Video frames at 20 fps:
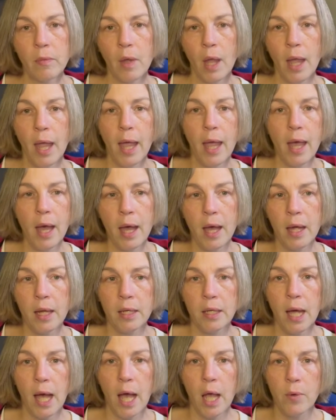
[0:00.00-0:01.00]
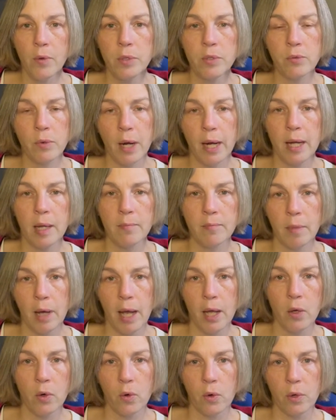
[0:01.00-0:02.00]
And I was riding
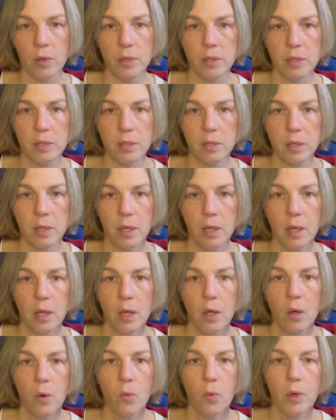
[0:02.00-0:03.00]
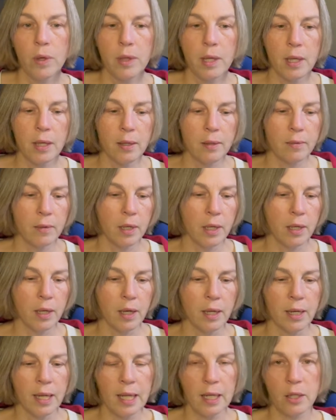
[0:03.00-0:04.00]
my horse with
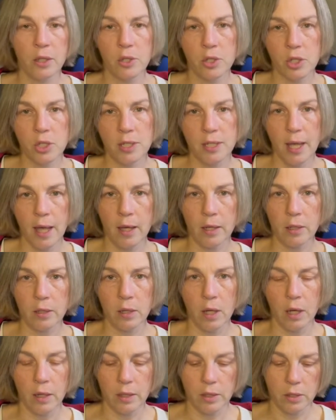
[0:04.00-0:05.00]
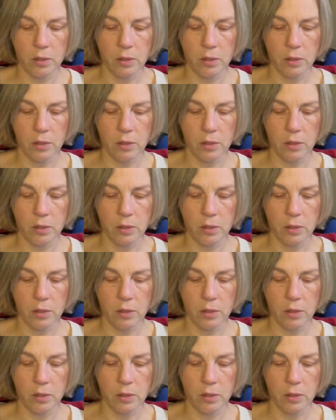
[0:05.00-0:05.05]
an English saddle on it.